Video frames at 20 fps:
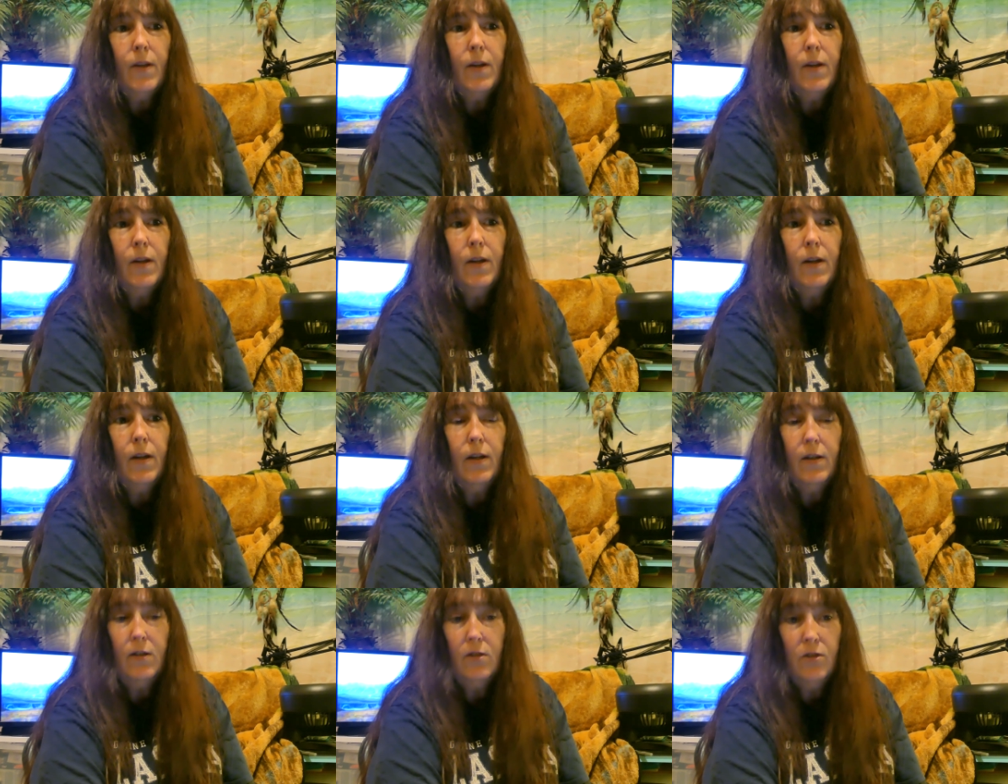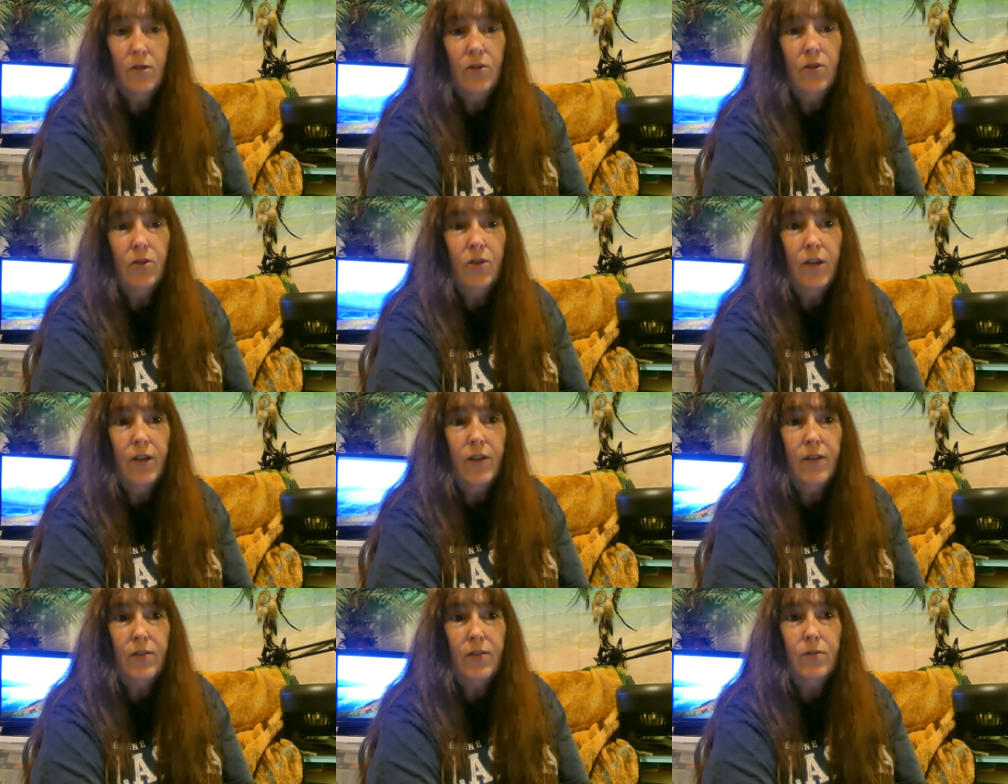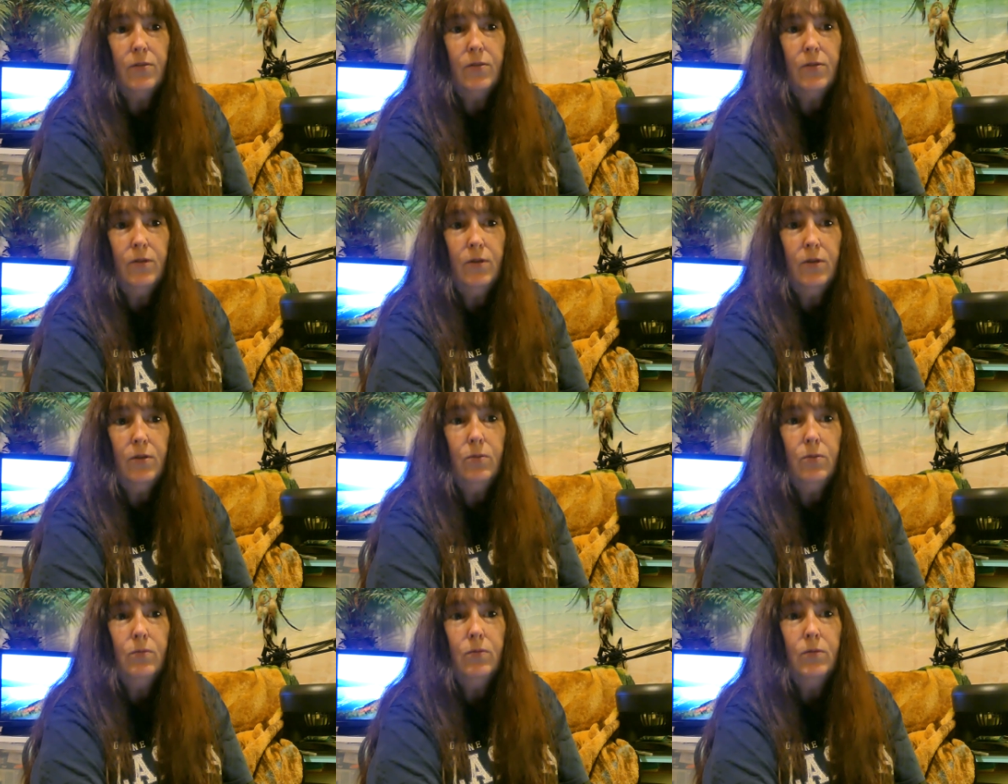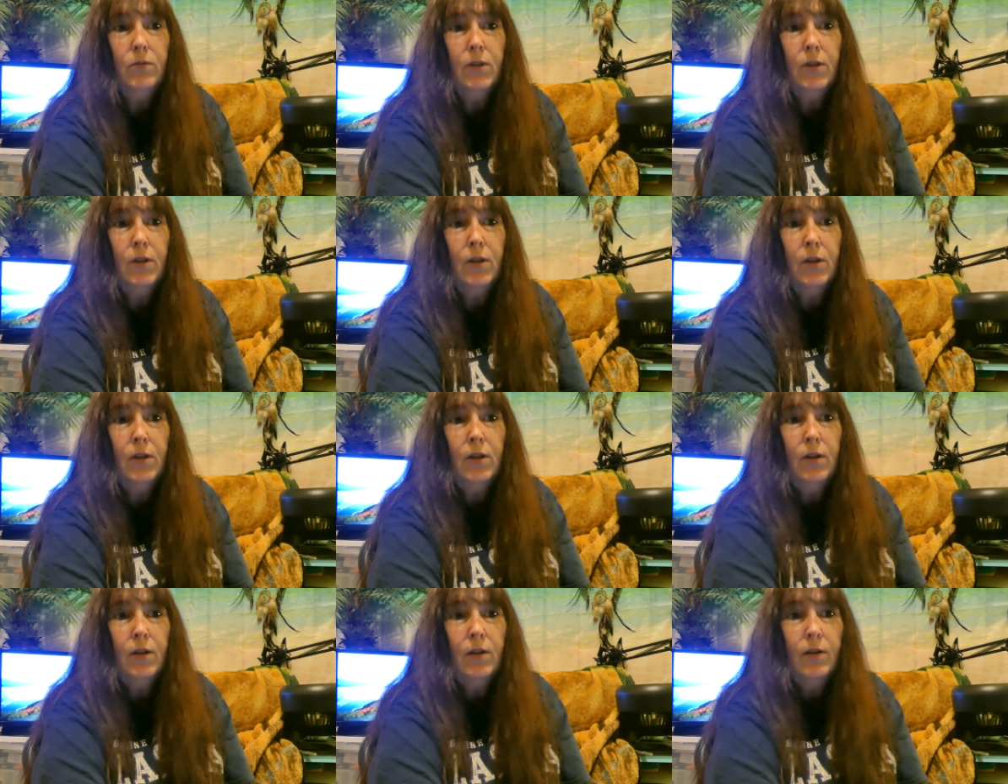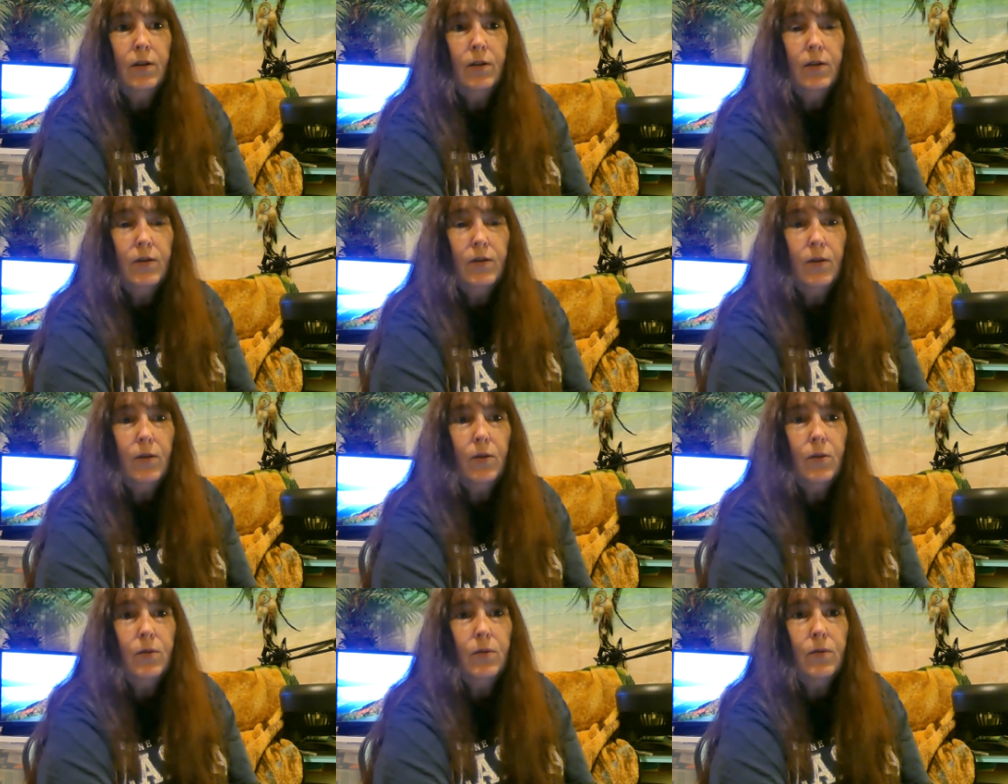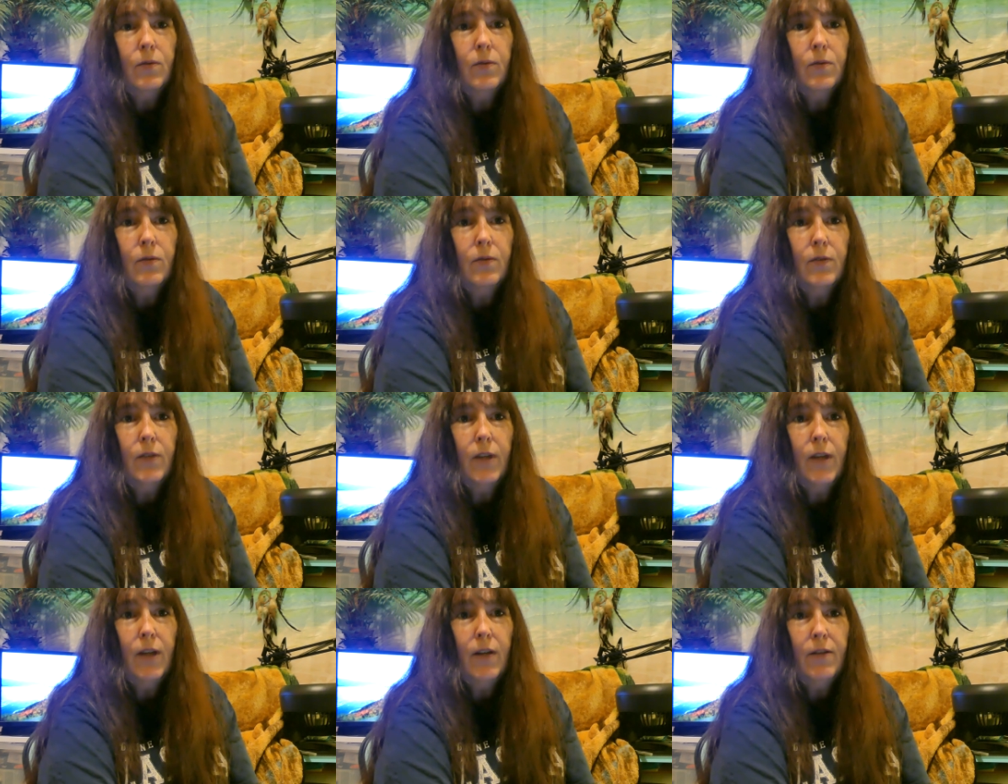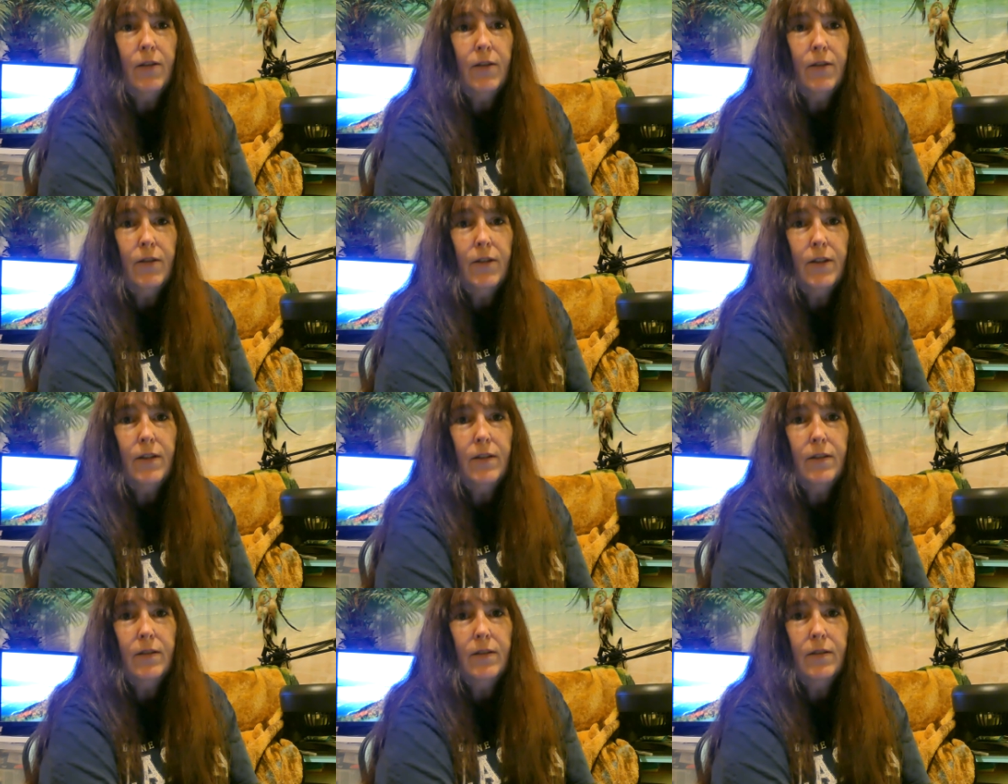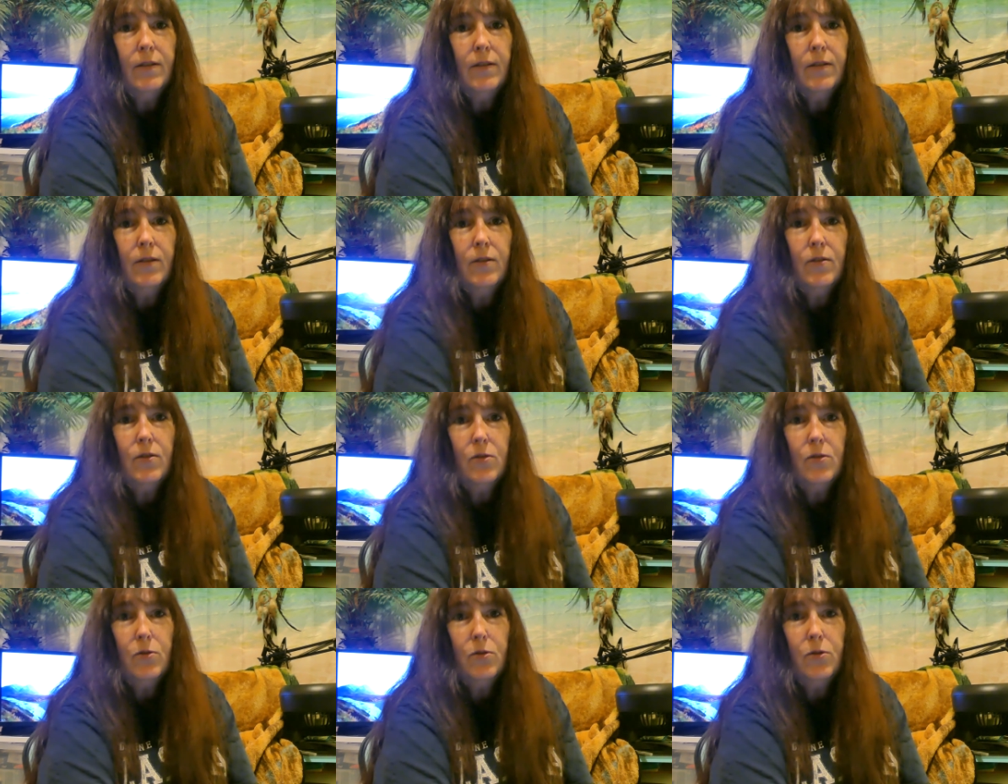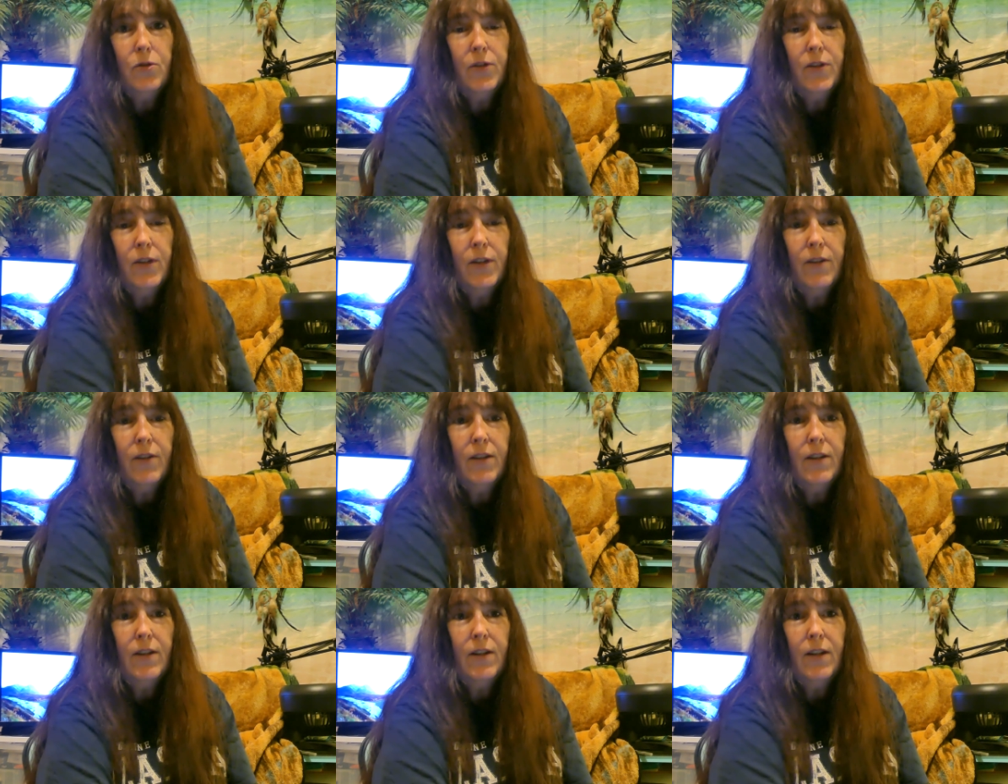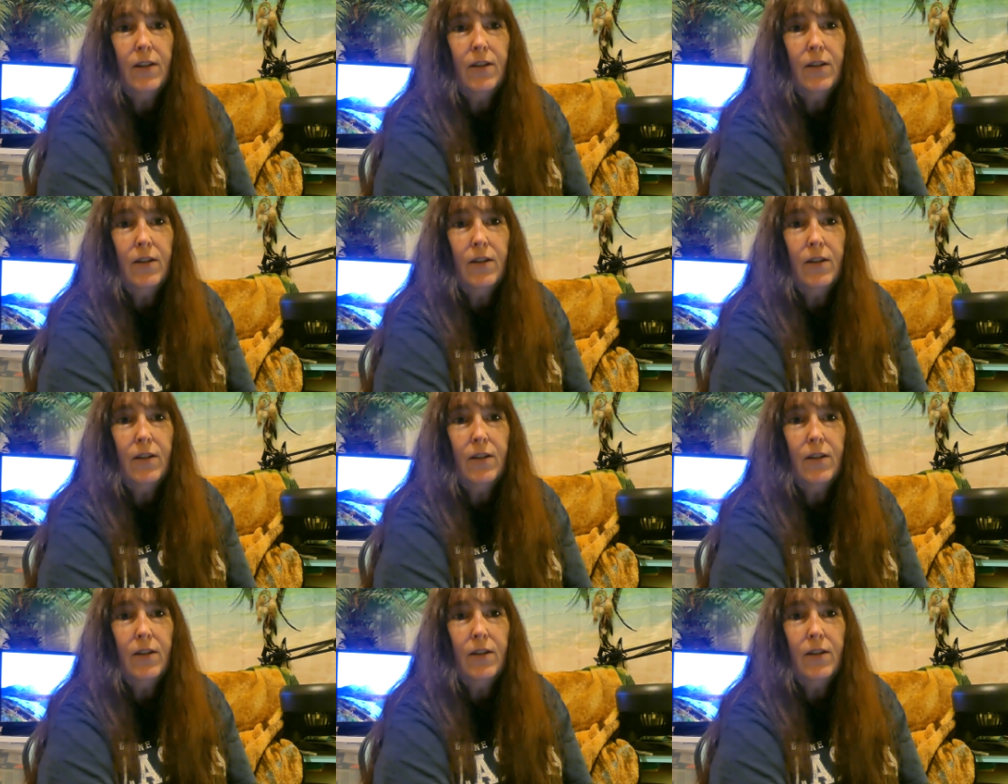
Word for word: and a junior high school too. So they have their, their schools and everything.